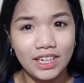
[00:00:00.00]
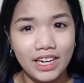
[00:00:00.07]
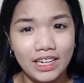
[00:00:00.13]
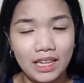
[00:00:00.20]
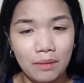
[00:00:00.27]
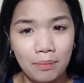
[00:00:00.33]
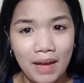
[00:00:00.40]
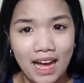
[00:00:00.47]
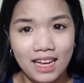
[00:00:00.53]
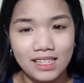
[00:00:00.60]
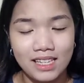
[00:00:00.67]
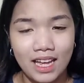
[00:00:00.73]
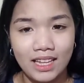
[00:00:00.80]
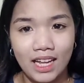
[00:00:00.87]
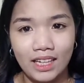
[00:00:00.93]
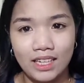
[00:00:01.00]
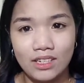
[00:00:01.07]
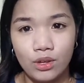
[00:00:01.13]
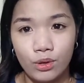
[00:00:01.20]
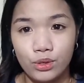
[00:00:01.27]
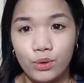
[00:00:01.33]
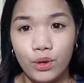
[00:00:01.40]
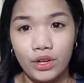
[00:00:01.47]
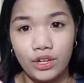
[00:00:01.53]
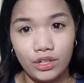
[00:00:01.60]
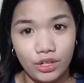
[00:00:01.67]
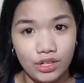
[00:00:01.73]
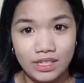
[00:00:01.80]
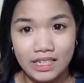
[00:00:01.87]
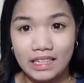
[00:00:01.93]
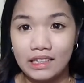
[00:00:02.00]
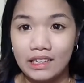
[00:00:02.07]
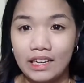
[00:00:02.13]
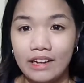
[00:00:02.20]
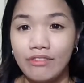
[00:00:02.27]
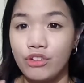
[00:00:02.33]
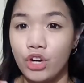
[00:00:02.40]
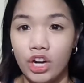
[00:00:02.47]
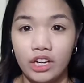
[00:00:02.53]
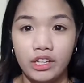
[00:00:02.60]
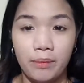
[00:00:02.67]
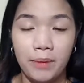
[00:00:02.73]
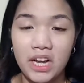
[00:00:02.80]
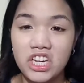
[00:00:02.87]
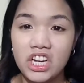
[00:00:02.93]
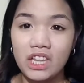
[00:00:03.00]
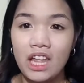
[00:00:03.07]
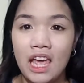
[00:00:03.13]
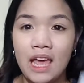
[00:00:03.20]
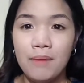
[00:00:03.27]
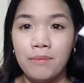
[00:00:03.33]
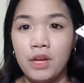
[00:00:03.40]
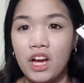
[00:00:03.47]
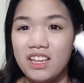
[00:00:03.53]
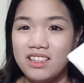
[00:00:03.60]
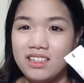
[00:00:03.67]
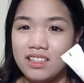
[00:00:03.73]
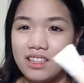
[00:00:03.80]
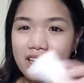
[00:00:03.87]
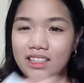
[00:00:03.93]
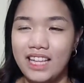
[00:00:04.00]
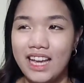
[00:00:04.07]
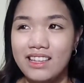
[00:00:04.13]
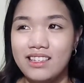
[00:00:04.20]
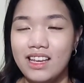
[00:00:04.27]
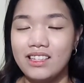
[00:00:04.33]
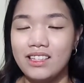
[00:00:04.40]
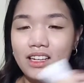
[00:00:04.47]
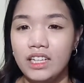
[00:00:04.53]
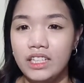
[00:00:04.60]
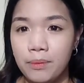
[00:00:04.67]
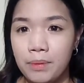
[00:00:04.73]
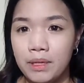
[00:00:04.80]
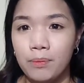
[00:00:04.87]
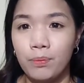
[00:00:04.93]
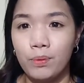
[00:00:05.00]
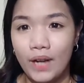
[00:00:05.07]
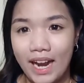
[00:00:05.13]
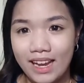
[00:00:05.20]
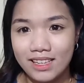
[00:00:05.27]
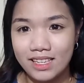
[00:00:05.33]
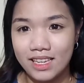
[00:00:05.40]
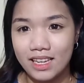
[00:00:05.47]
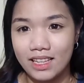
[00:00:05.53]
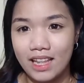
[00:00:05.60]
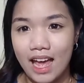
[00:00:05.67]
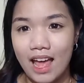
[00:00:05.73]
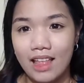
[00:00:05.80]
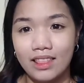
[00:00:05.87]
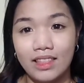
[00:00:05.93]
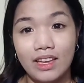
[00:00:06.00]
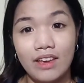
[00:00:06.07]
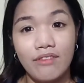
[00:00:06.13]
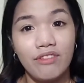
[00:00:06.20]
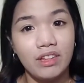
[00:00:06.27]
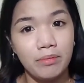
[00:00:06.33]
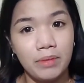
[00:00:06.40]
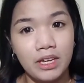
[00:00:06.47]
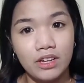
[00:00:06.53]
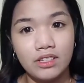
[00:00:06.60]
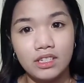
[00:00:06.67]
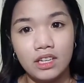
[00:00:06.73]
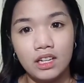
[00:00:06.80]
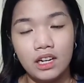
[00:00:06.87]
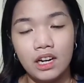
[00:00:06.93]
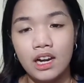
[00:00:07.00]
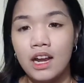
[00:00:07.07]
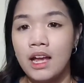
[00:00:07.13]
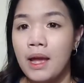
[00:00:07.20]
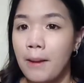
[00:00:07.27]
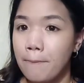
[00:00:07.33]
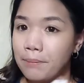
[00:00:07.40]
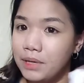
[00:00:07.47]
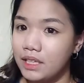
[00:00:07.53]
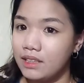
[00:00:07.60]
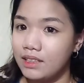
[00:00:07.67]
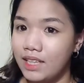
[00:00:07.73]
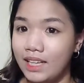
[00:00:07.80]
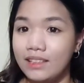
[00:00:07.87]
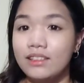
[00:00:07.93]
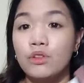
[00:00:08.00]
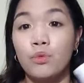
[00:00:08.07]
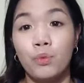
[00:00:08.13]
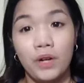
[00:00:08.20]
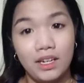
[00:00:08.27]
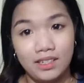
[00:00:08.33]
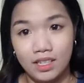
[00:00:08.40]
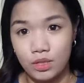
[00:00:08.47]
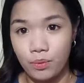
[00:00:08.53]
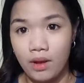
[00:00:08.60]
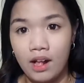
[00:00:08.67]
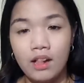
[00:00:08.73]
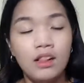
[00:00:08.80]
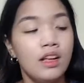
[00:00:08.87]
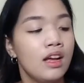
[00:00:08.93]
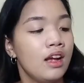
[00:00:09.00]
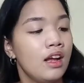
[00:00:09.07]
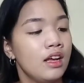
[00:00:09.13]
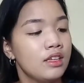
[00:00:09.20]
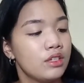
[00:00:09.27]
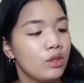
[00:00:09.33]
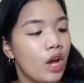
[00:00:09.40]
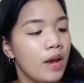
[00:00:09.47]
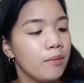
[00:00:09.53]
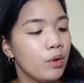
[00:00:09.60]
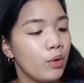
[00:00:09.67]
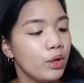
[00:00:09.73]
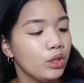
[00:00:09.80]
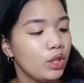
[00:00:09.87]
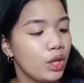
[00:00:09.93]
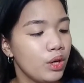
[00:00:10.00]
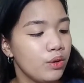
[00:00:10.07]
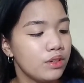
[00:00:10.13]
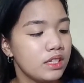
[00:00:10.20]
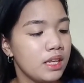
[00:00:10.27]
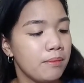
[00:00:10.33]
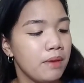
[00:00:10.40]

in the past, and that is also a good concealer if you're on a budget, because this is a little bit pricey than the Fit Me concealer, but that works as well. So I'm going to use the